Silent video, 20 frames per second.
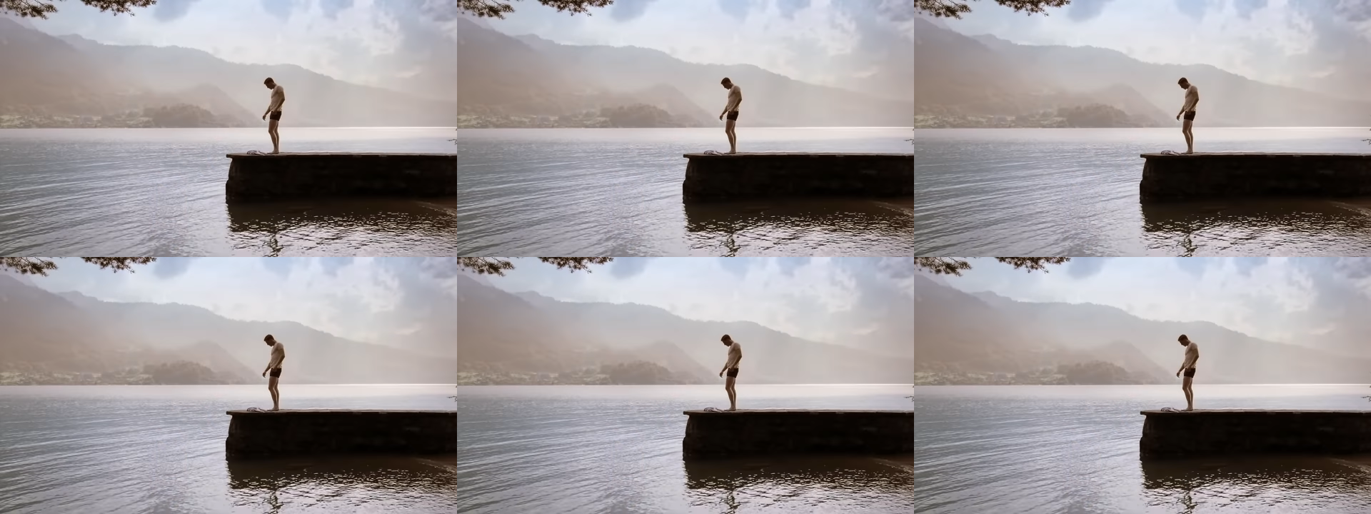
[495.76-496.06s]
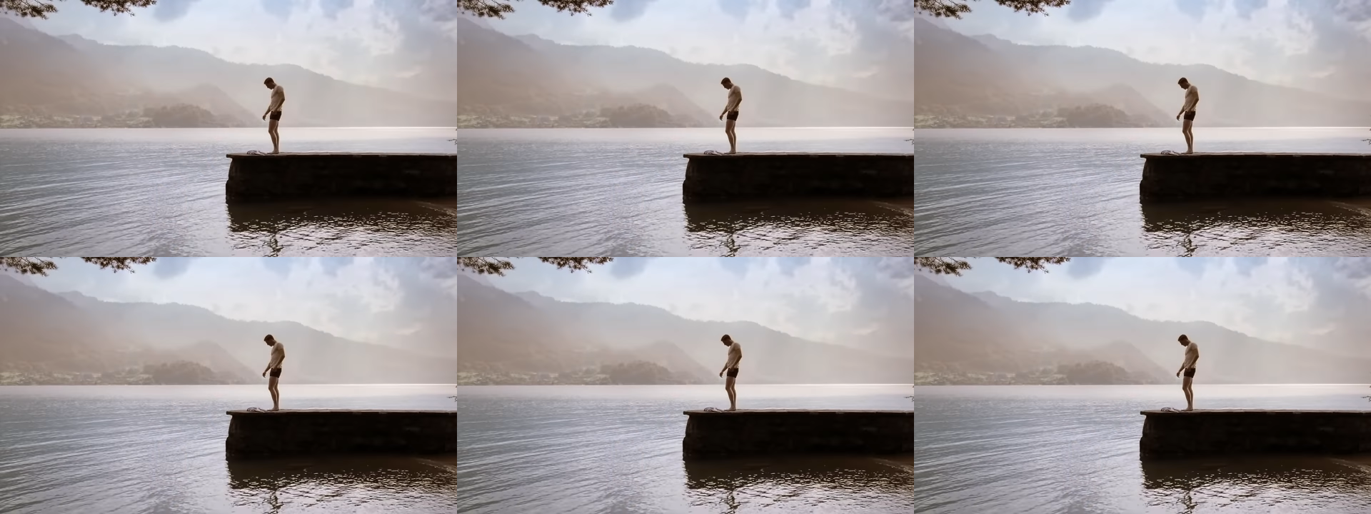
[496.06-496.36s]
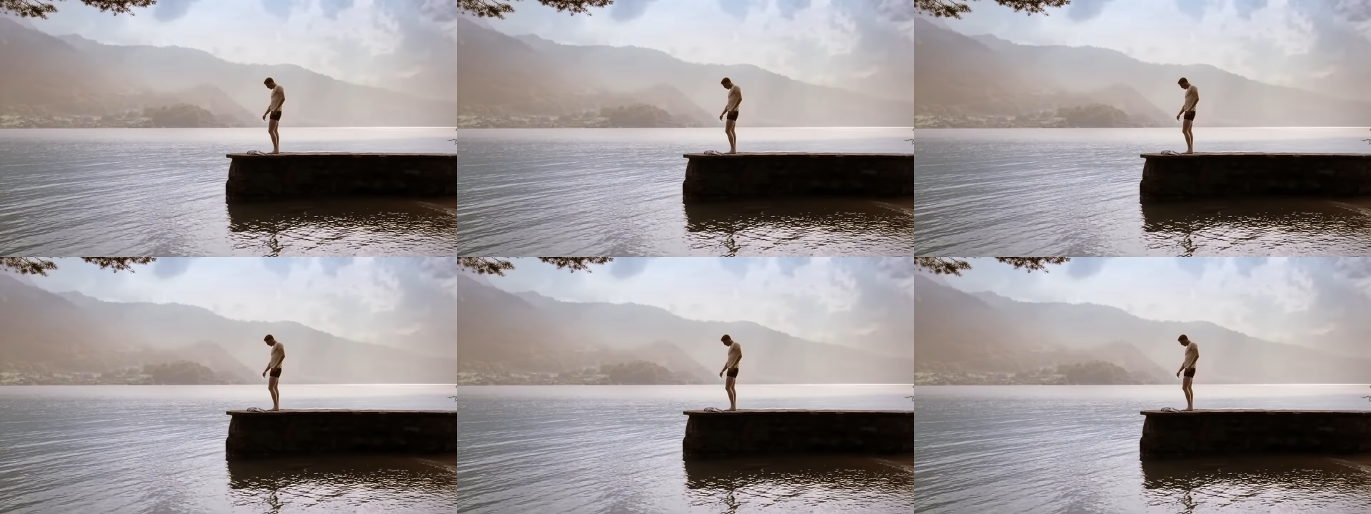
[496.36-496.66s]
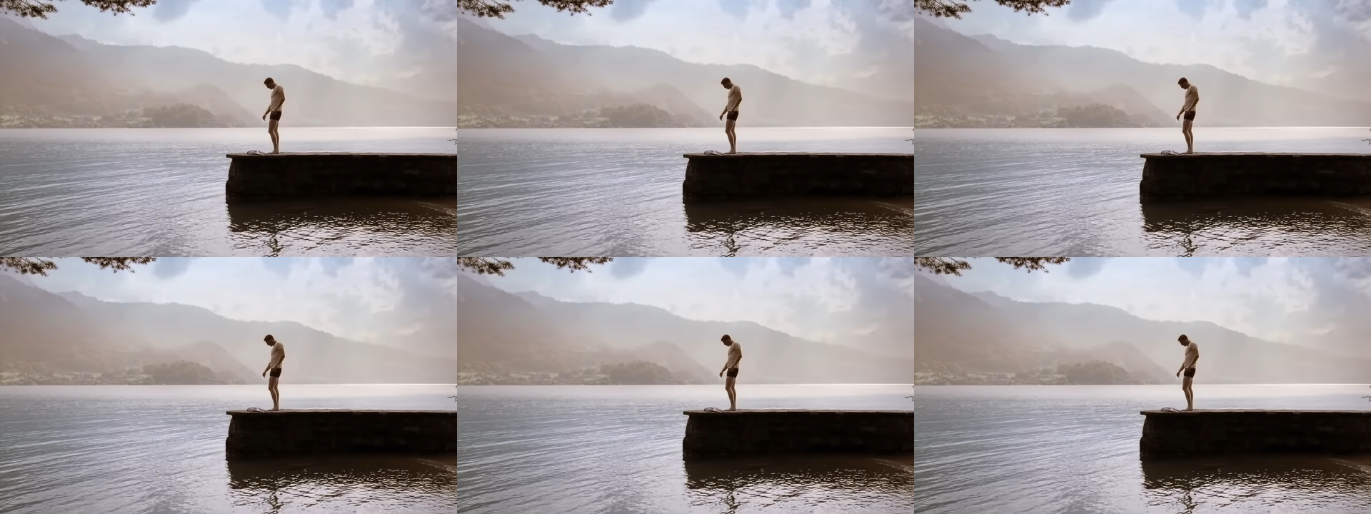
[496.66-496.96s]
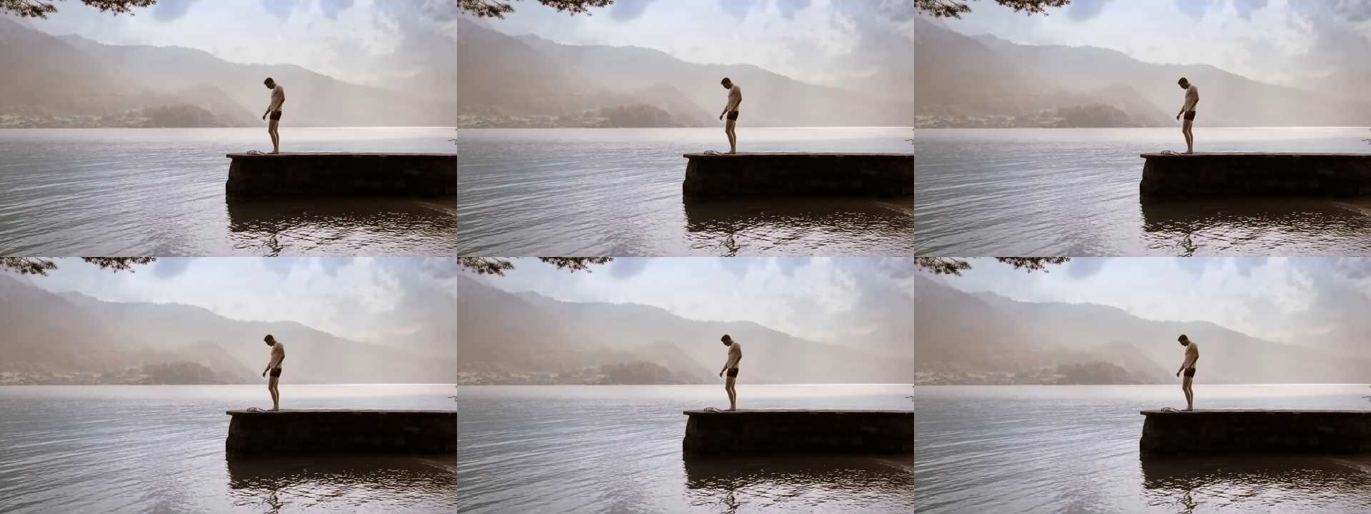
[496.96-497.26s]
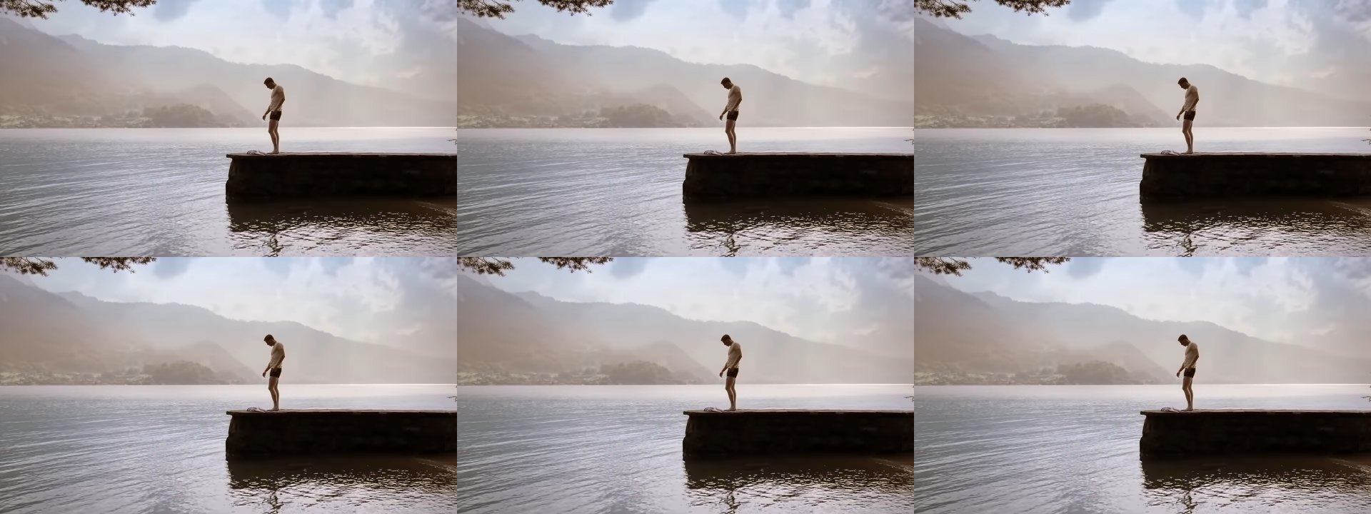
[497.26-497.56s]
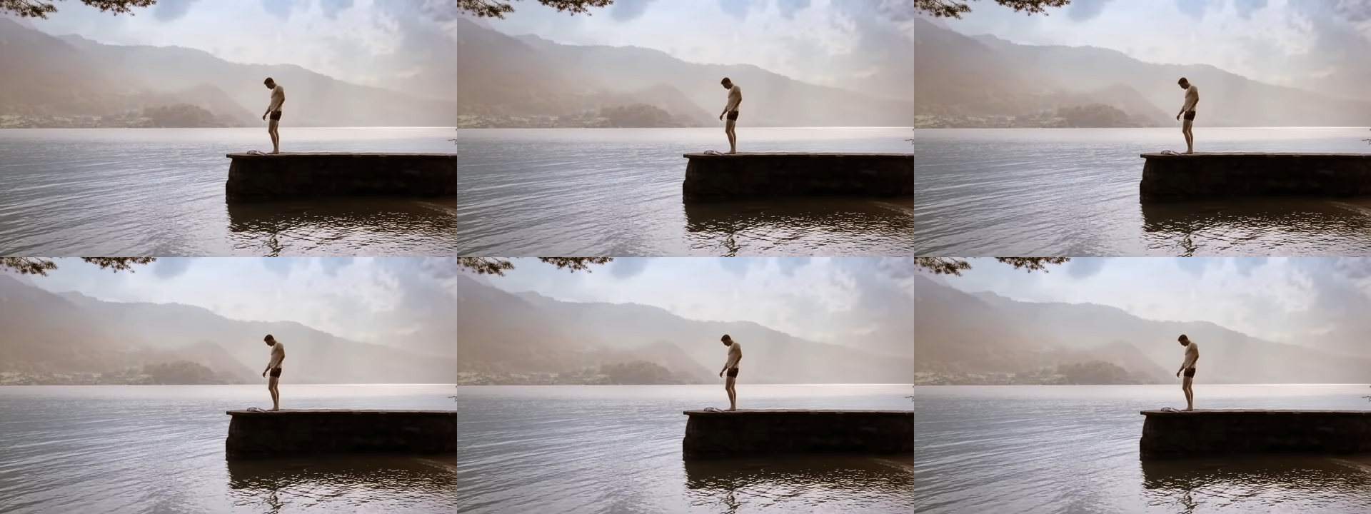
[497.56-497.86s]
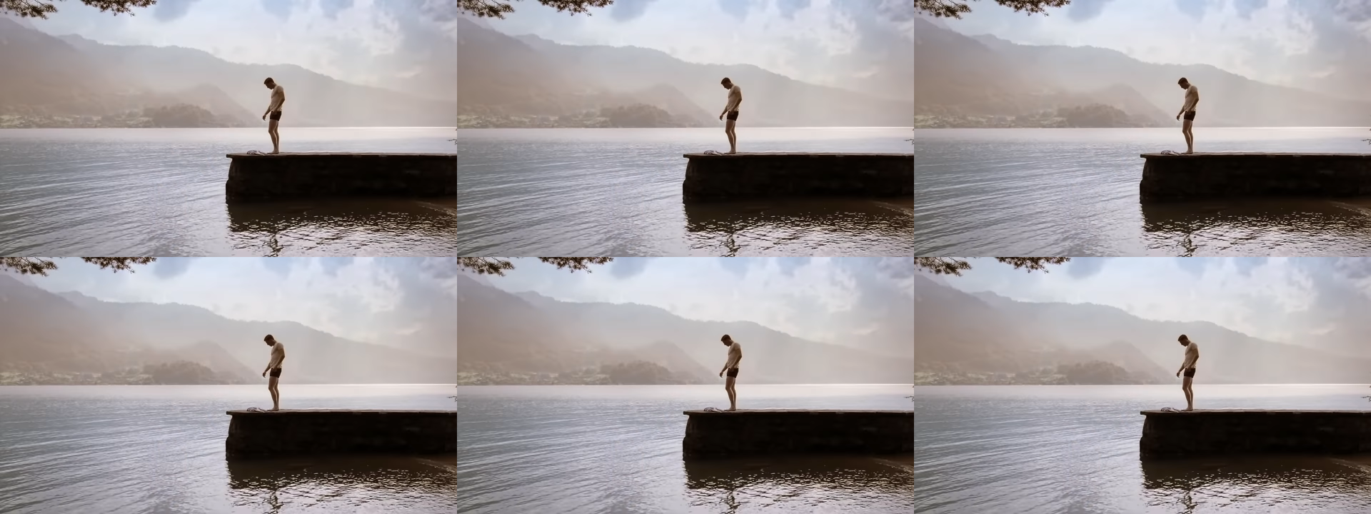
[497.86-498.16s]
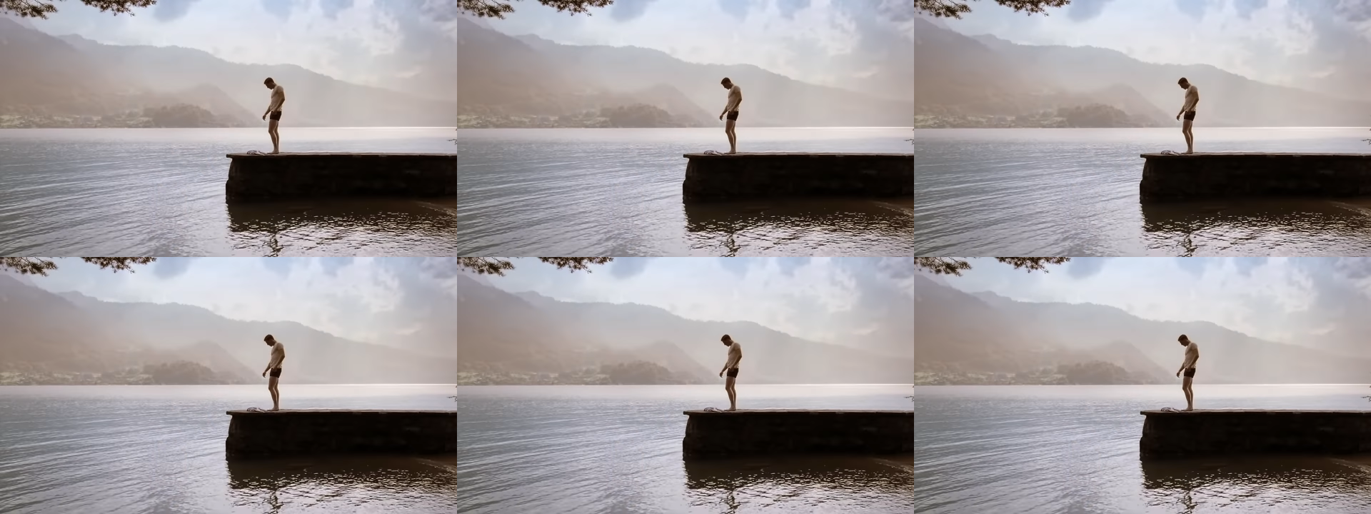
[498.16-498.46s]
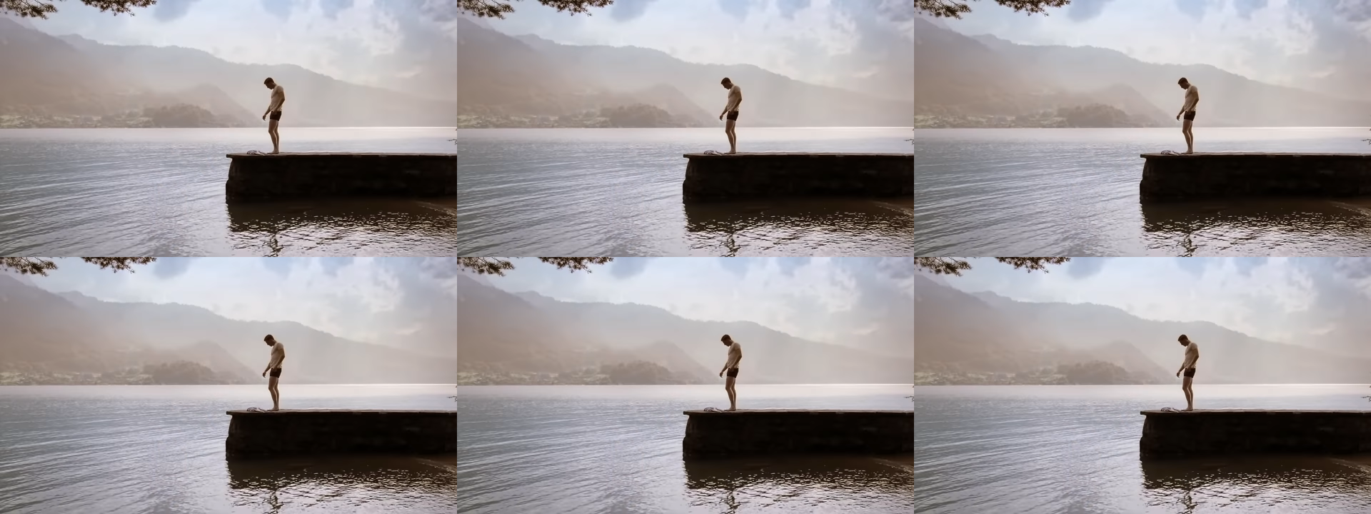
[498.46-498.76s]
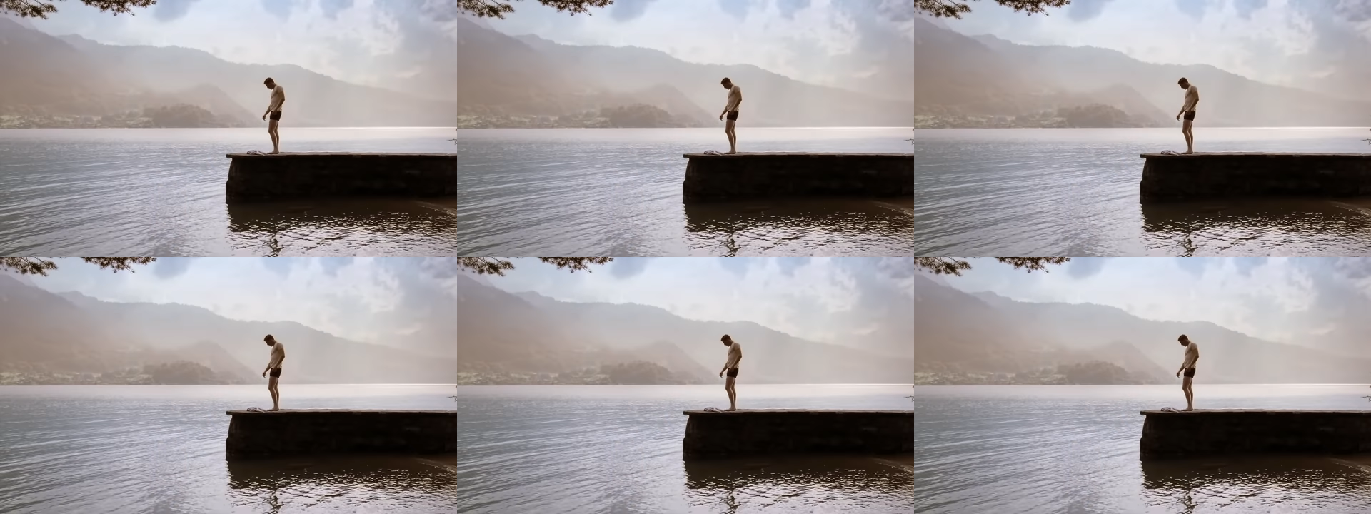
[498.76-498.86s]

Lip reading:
No face is visible, so there are no lips to read.